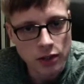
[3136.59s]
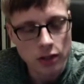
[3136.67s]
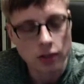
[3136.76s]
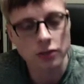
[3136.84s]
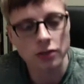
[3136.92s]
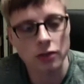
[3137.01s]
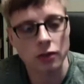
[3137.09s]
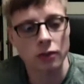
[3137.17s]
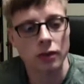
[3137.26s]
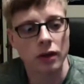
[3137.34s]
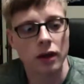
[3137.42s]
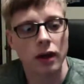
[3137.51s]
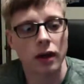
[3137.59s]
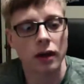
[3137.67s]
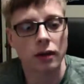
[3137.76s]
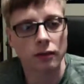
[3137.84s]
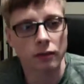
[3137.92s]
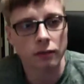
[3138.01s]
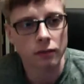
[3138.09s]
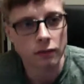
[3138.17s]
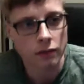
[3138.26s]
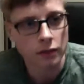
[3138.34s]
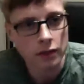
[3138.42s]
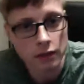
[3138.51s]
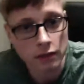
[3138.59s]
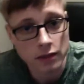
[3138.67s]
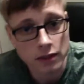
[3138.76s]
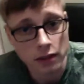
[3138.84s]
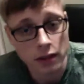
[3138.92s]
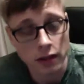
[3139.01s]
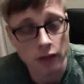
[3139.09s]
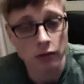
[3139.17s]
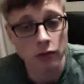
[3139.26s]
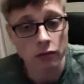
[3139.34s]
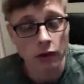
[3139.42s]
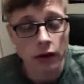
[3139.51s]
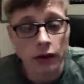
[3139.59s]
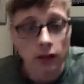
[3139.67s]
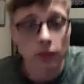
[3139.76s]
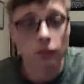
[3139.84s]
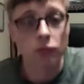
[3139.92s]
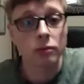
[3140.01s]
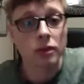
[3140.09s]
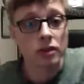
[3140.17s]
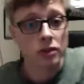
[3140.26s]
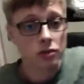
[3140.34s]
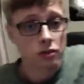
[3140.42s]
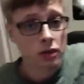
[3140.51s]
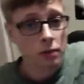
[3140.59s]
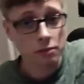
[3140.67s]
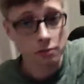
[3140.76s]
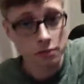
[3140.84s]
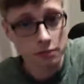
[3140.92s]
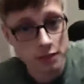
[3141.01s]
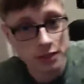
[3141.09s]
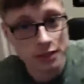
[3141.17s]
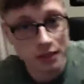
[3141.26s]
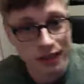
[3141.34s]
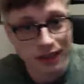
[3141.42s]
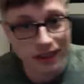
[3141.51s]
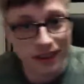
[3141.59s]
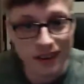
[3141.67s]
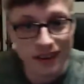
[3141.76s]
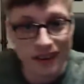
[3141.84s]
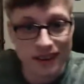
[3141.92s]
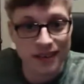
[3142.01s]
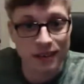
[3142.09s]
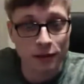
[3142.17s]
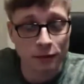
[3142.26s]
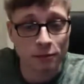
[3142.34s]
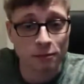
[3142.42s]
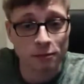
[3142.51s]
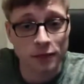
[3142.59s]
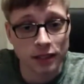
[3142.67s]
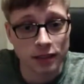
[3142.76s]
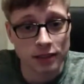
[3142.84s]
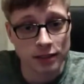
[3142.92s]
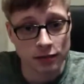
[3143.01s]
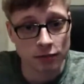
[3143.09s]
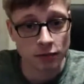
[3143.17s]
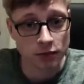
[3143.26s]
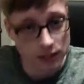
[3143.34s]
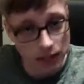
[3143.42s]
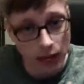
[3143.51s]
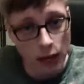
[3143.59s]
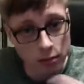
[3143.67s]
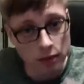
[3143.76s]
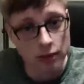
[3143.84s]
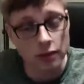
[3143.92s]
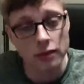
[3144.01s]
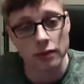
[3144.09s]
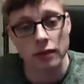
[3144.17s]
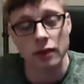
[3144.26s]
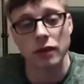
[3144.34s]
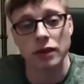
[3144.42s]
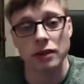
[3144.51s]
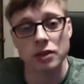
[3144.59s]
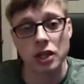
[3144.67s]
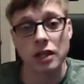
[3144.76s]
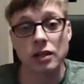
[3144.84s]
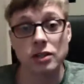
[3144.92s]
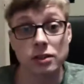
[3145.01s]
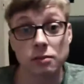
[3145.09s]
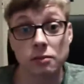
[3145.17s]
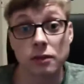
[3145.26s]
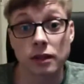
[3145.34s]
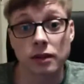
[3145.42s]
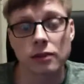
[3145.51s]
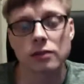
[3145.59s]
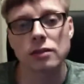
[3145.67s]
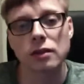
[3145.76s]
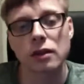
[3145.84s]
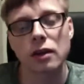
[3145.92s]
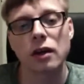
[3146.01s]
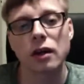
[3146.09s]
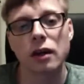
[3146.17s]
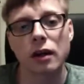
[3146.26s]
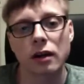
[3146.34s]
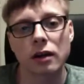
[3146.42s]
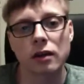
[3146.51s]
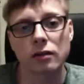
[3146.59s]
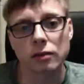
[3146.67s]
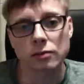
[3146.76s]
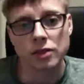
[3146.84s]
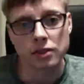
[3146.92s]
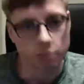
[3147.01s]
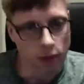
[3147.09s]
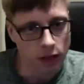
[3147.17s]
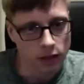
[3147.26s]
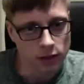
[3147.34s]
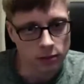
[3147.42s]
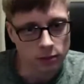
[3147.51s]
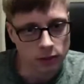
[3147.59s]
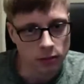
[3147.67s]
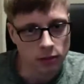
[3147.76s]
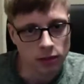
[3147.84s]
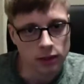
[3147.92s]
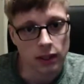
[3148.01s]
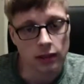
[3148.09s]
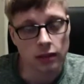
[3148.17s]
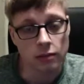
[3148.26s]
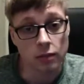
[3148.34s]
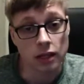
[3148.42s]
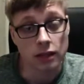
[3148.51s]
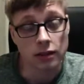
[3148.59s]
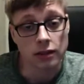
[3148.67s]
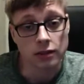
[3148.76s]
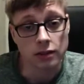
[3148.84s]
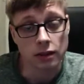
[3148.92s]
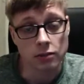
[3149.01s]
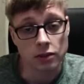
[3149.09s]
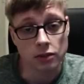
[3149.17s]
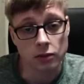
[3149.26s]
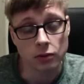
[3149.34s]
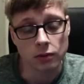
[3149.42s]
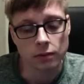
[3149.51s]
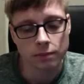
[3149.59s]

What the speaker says: And also, I even did a lot of rewriting with my scripts because of what's happened. I've had to change some things if I'm still possibly able to get them made anytime soon.